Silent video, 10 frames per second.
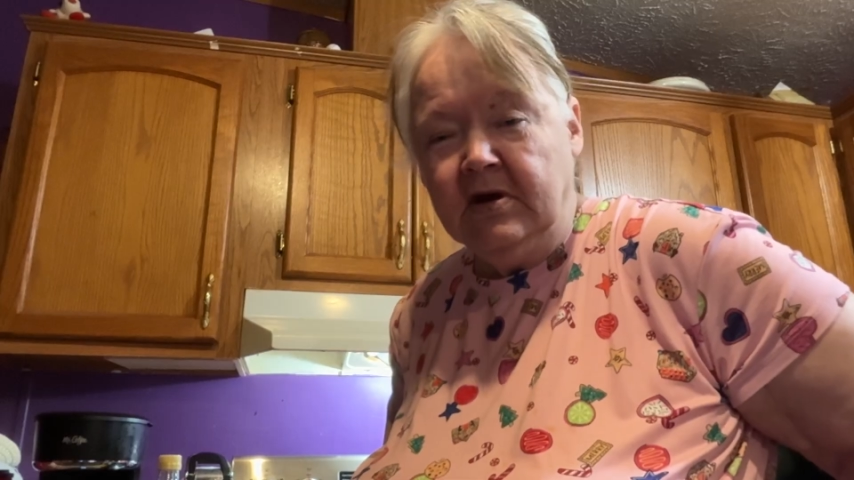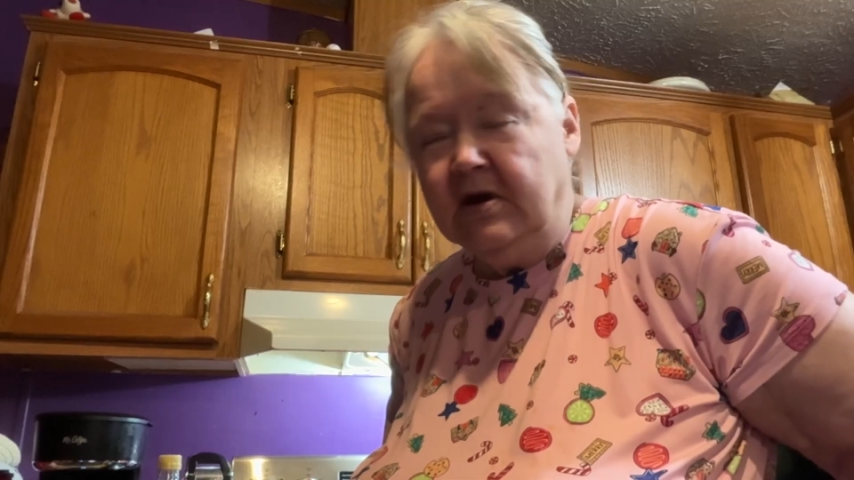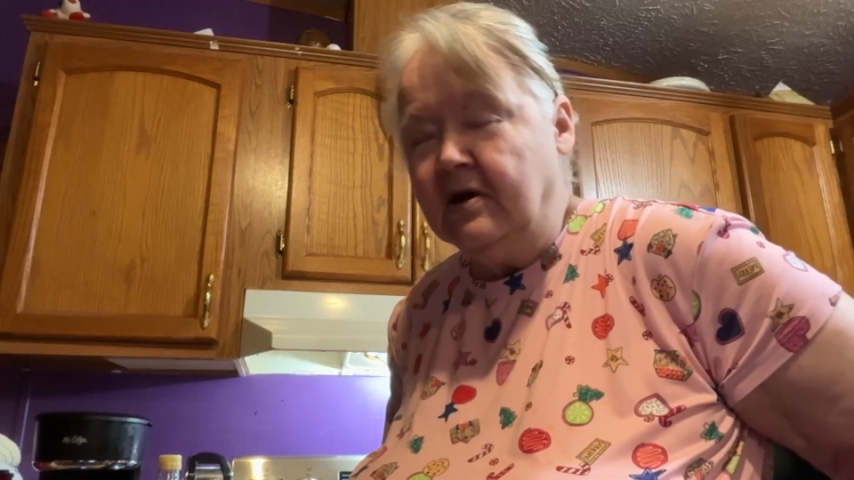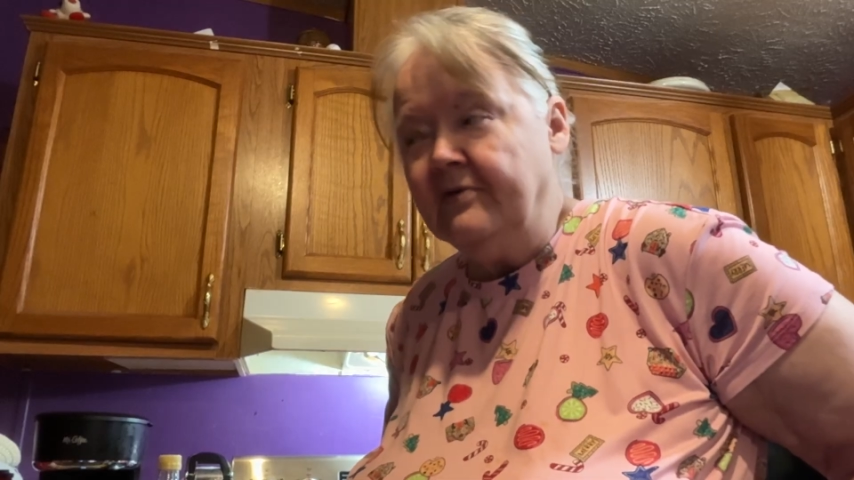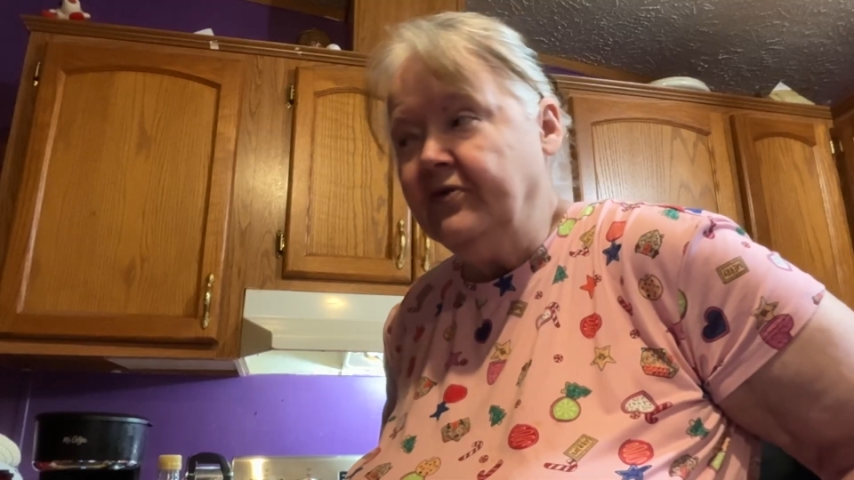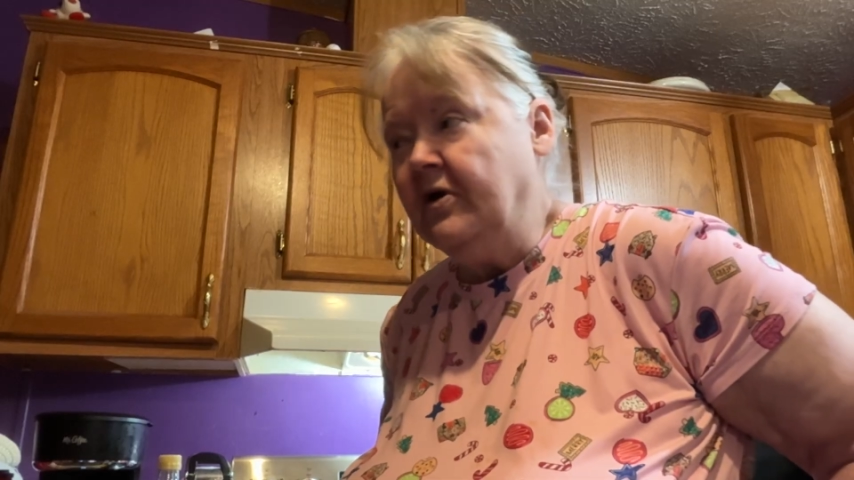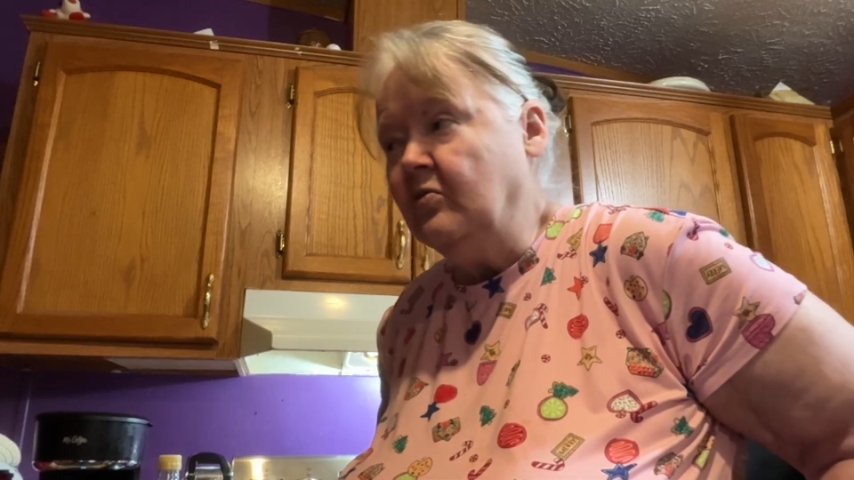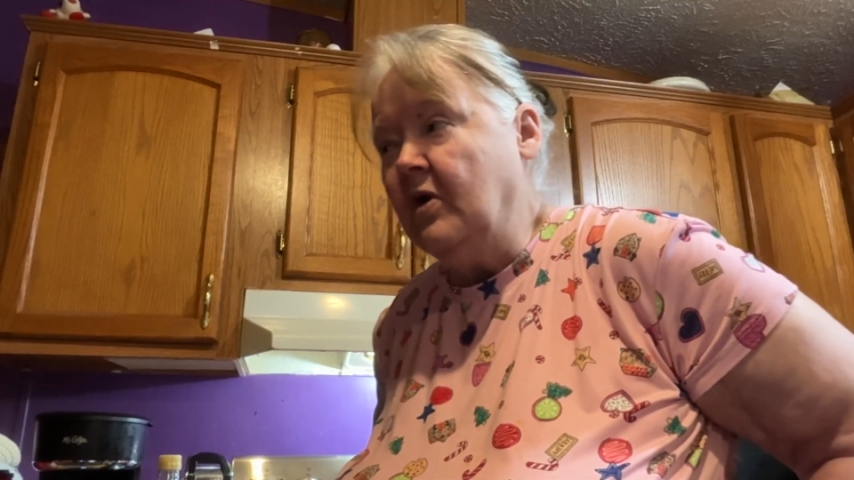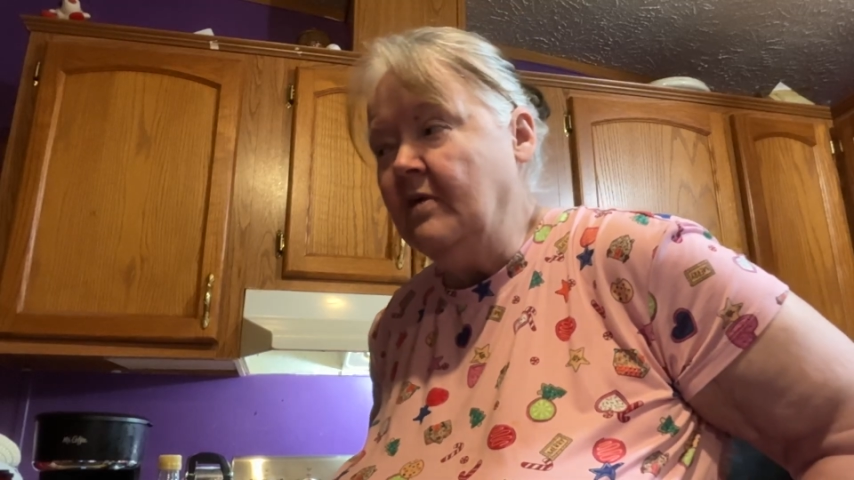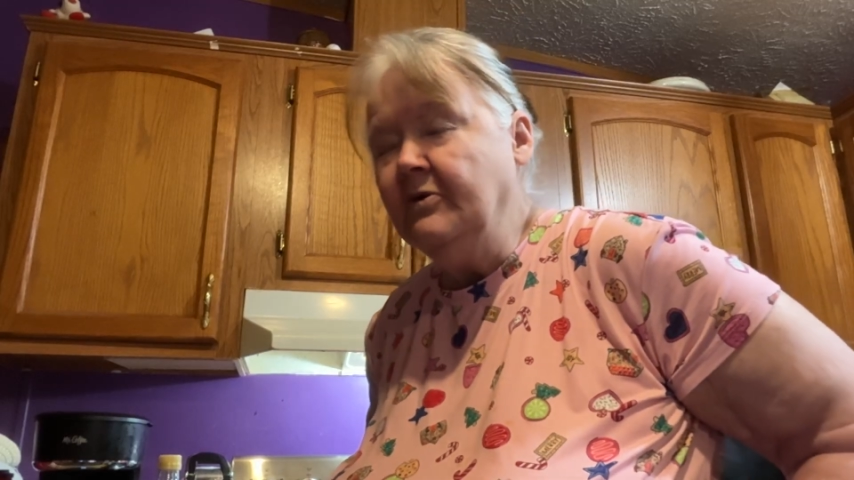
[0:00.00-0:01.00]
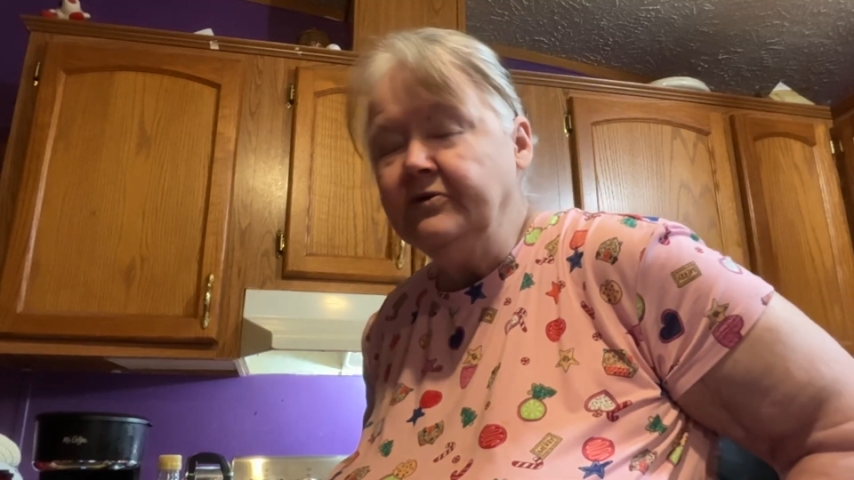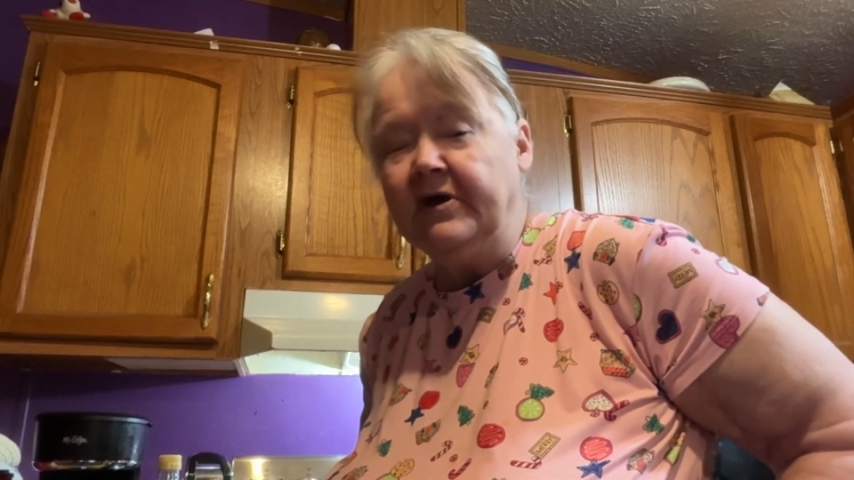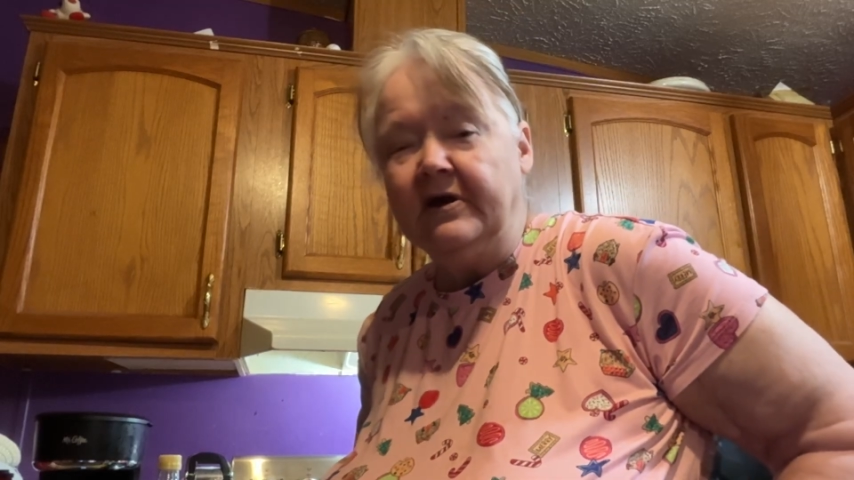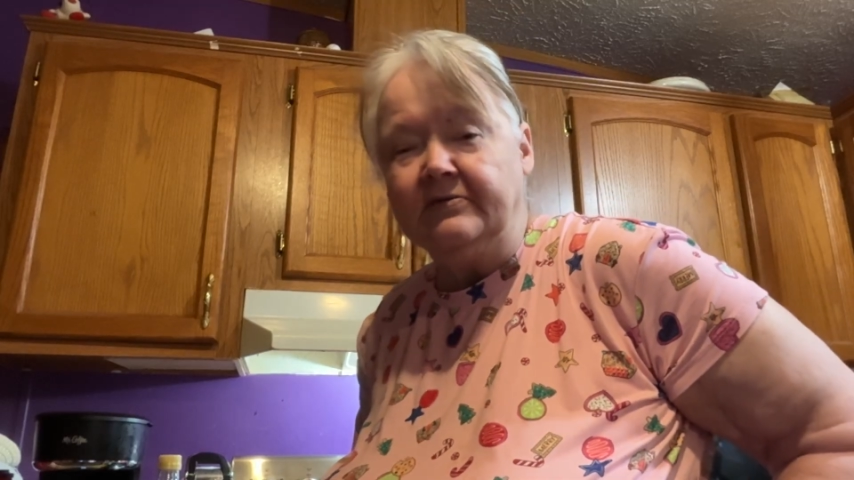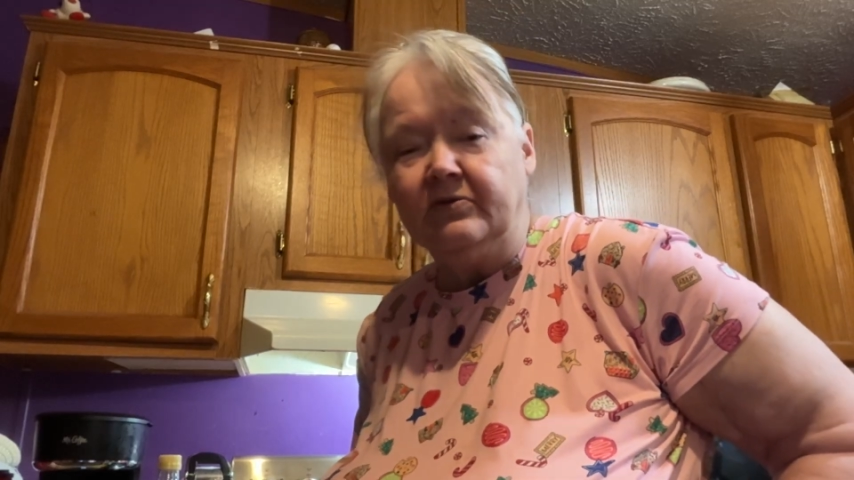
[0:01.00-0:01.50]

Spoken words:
And I thought, well, I'm going to take